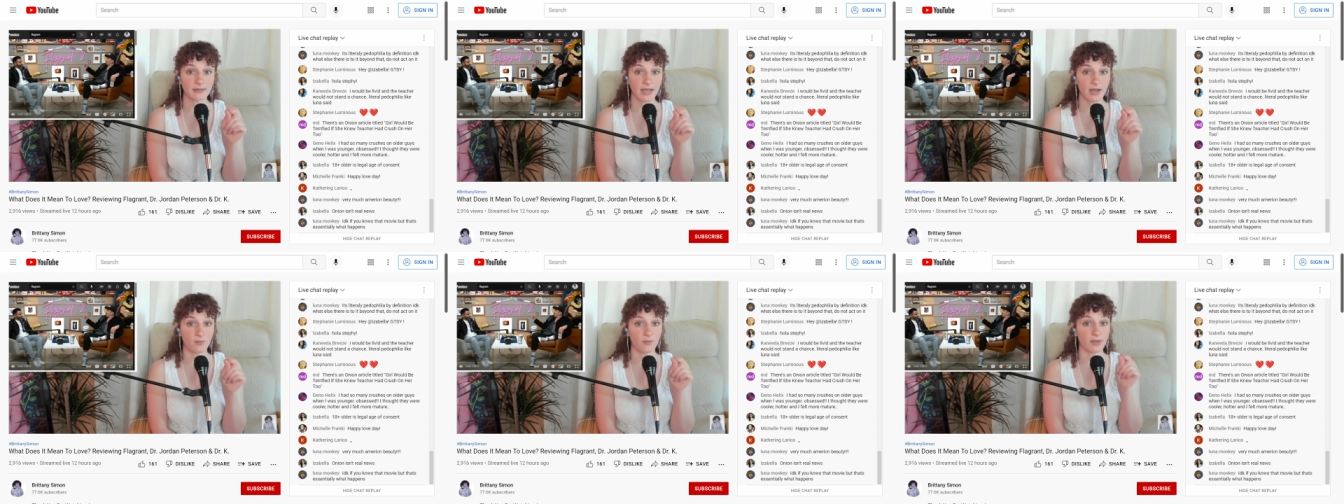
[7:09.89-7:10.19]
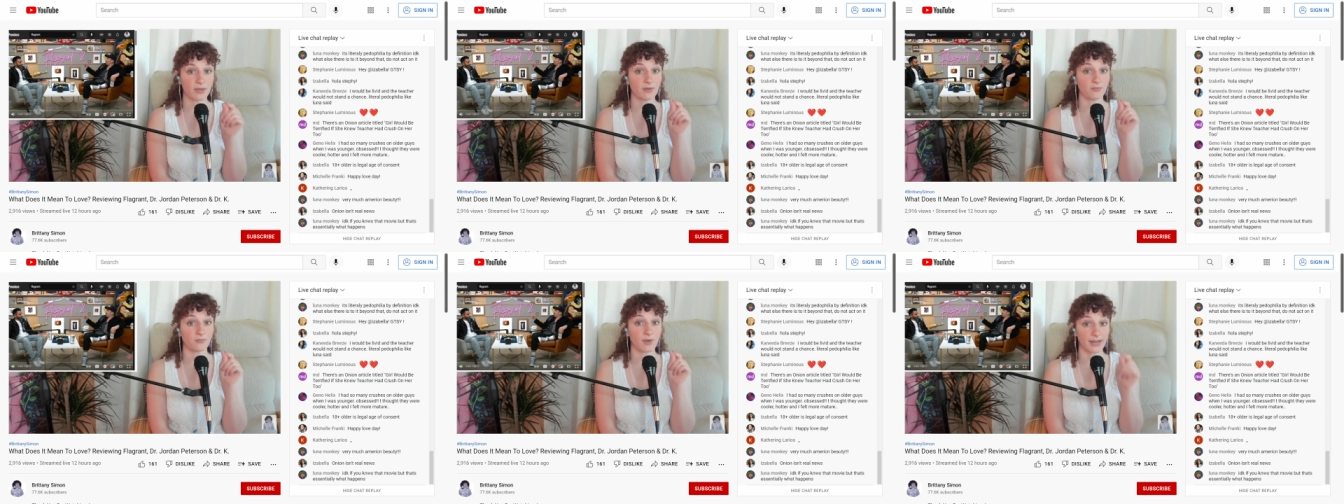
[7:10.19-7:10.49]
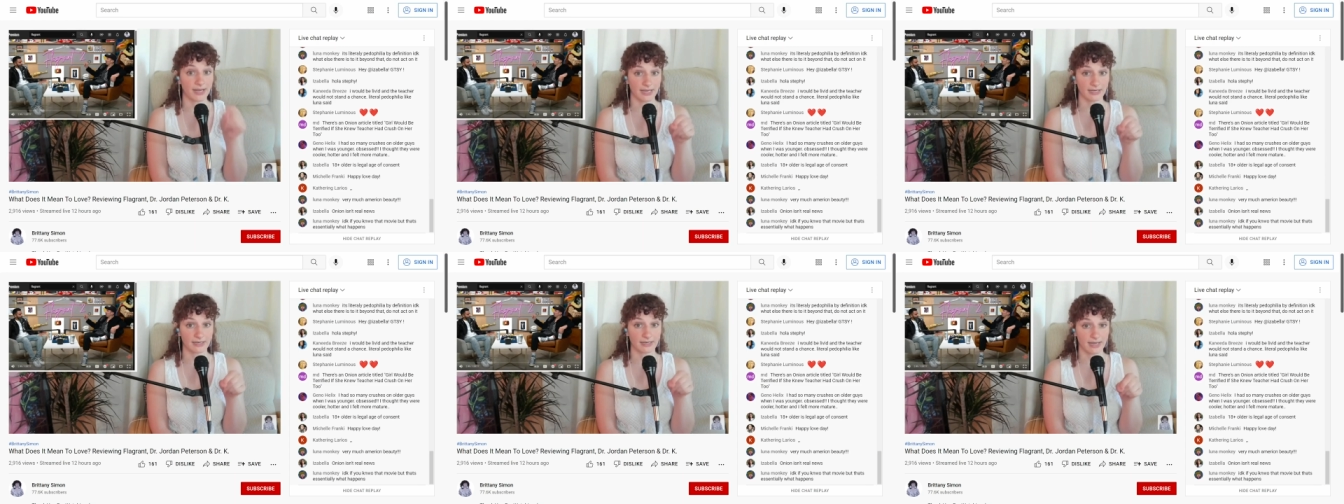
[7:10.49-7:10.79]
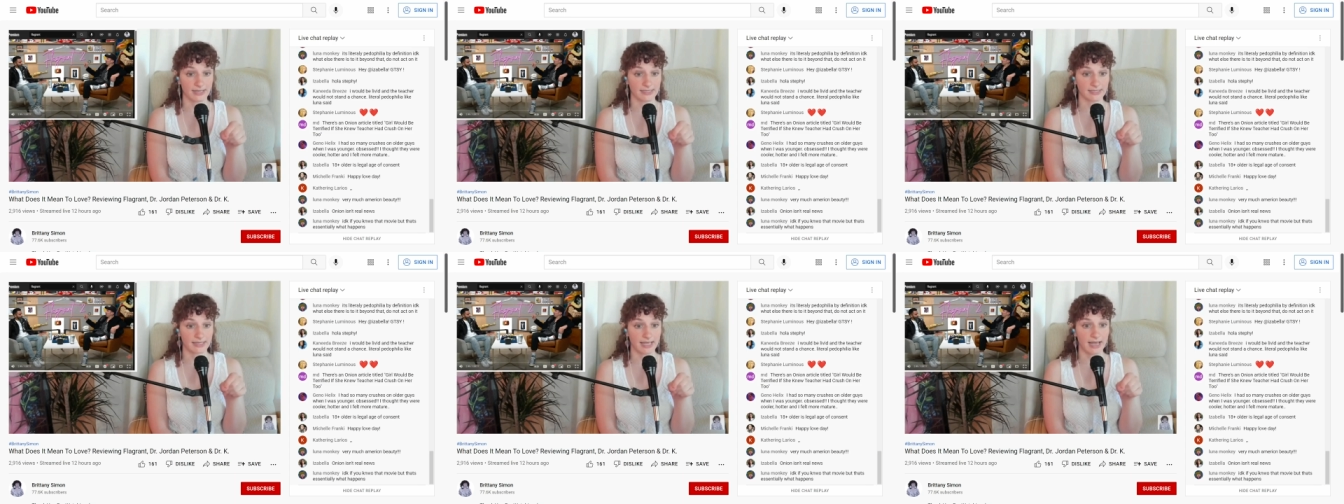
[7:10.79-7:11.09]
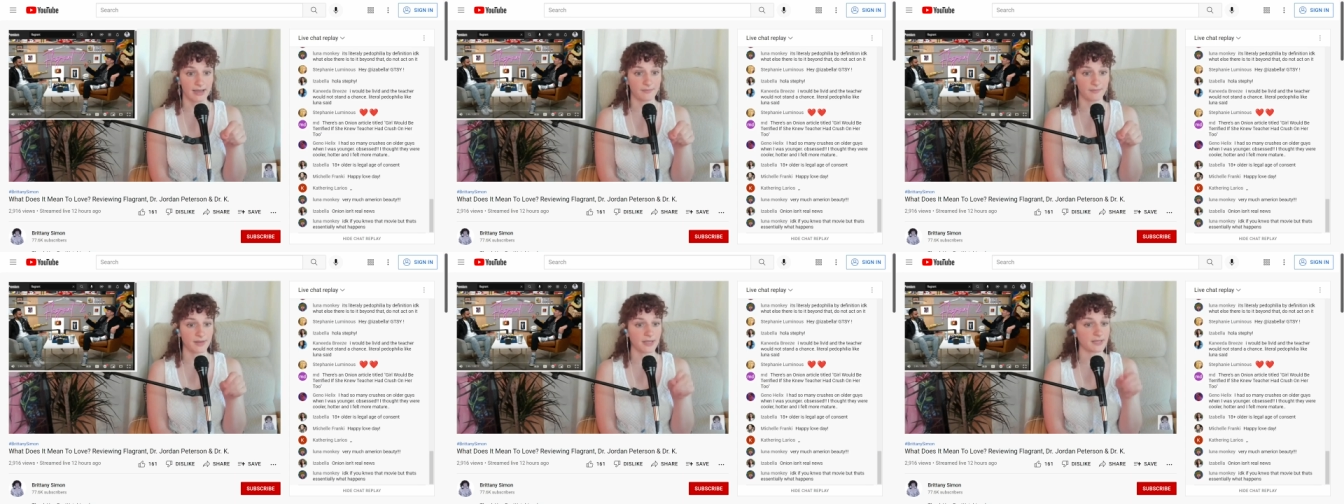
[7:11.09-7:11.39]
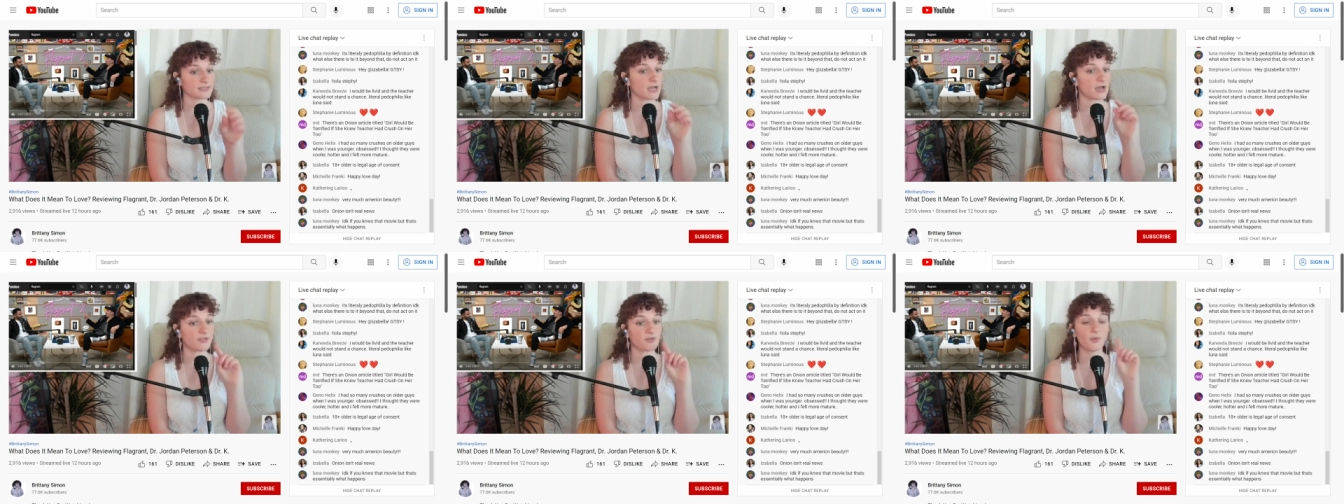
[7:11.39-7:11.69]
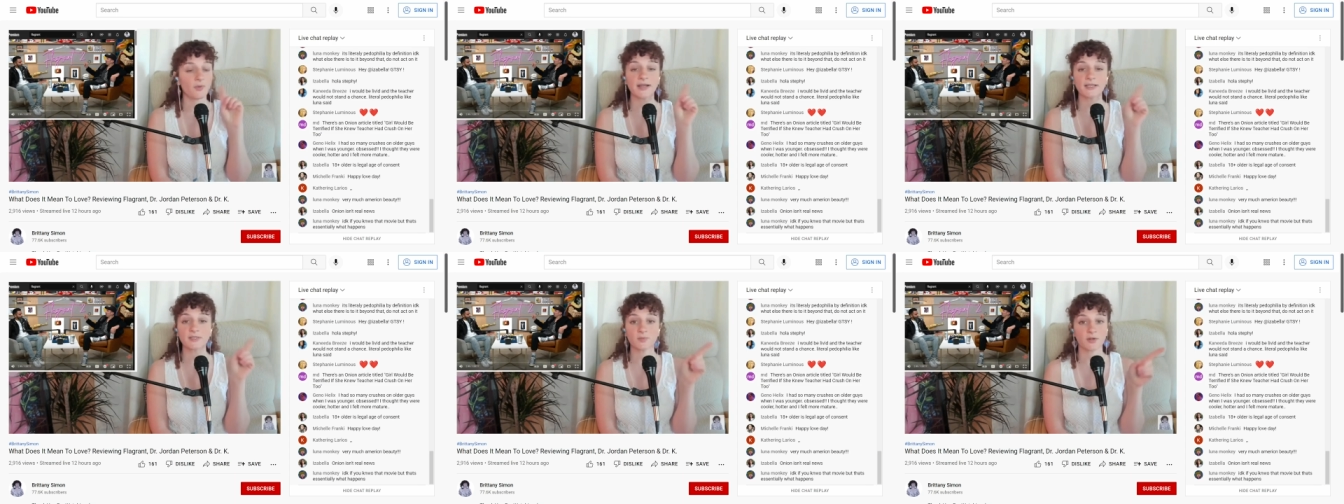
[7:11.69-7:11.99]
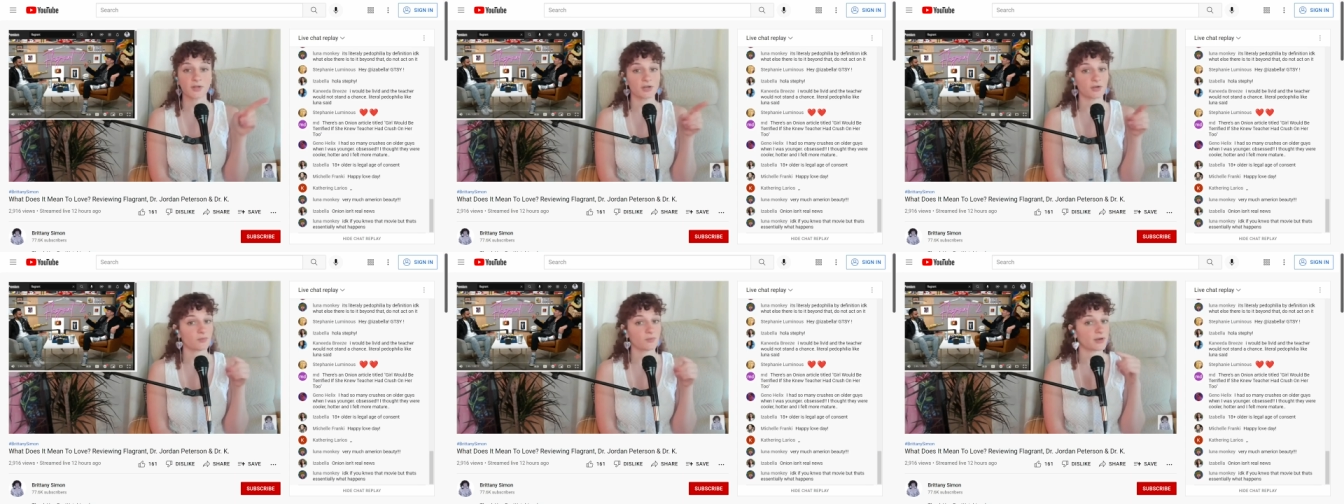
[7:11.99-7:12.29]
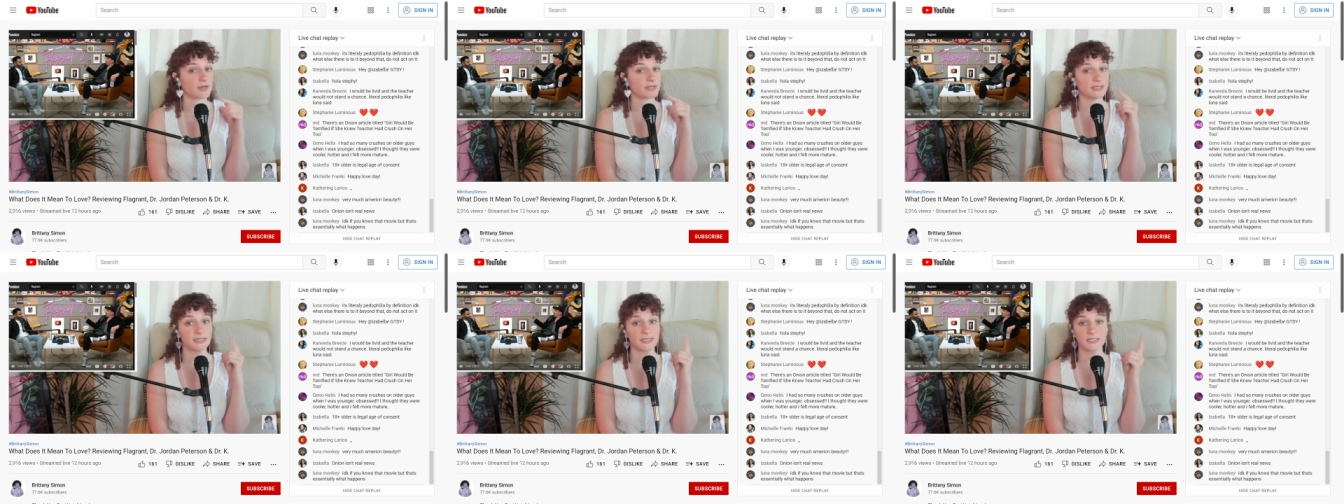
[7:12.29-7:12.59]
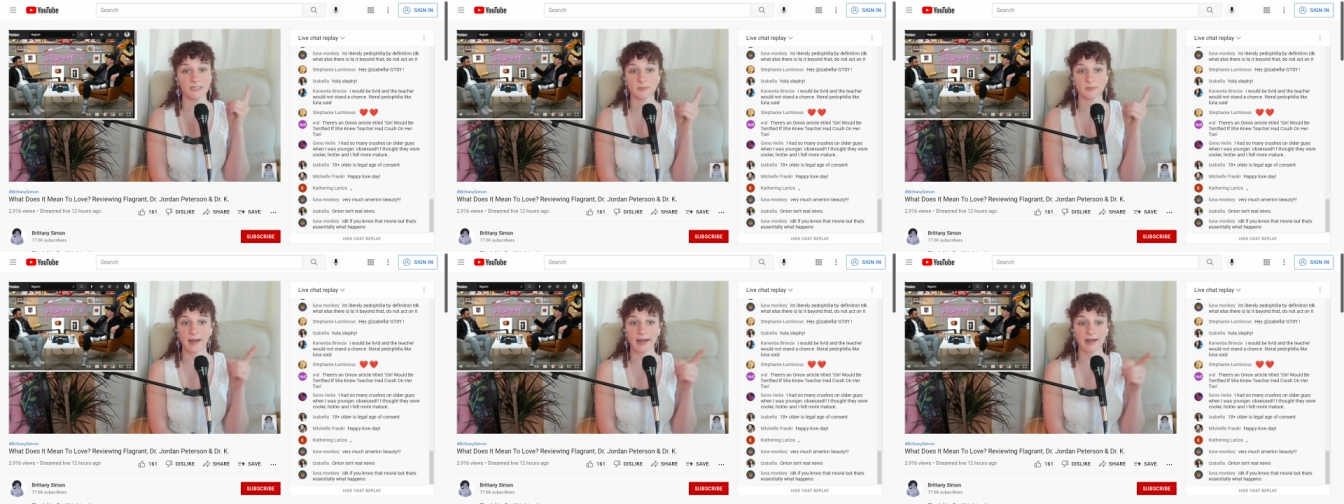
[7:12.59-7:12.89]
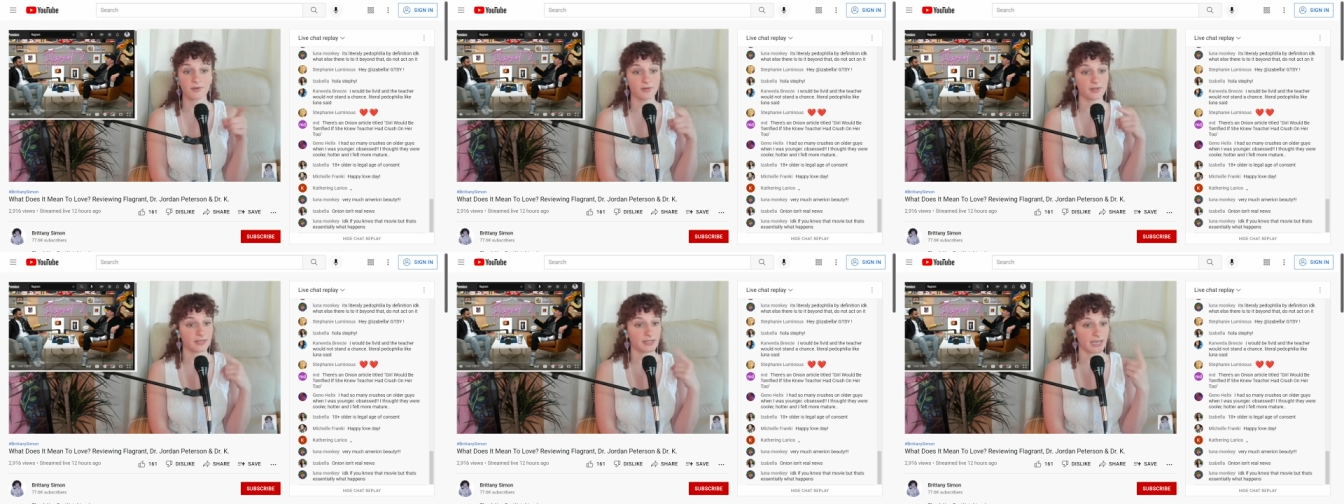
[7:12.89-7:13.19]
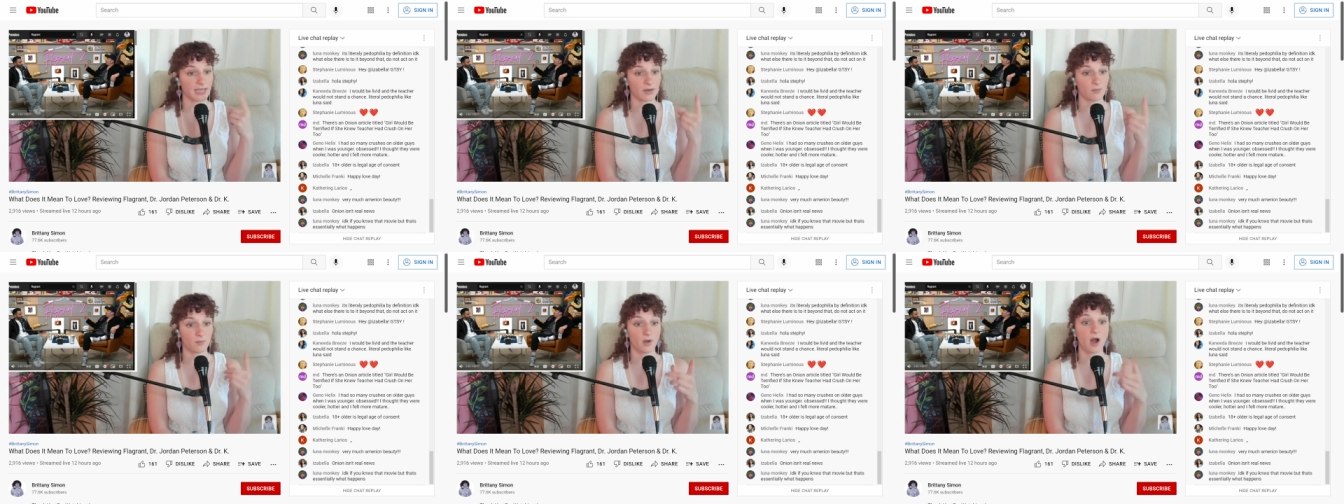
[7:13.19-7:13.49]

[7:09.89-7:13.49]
that we recognize that because otherwise we're going to run into the spiral again